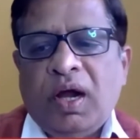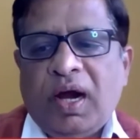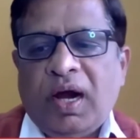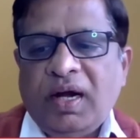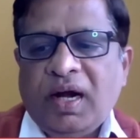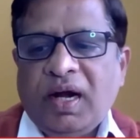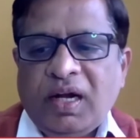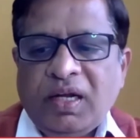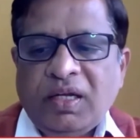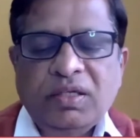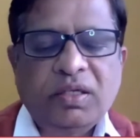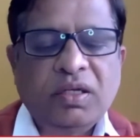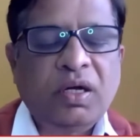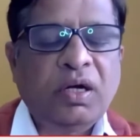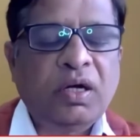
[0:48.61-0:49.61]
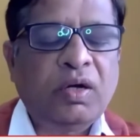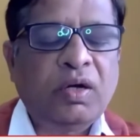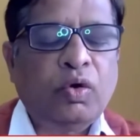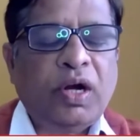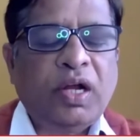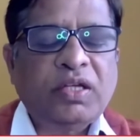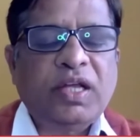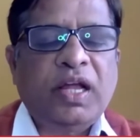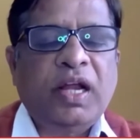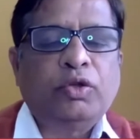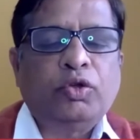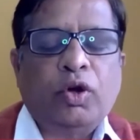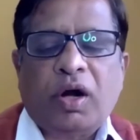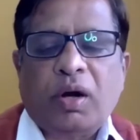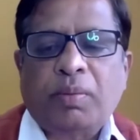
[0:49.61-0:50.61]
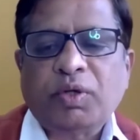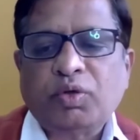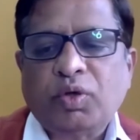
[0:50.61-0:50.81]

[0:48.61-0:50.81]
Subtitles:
and that is known as erythroderma.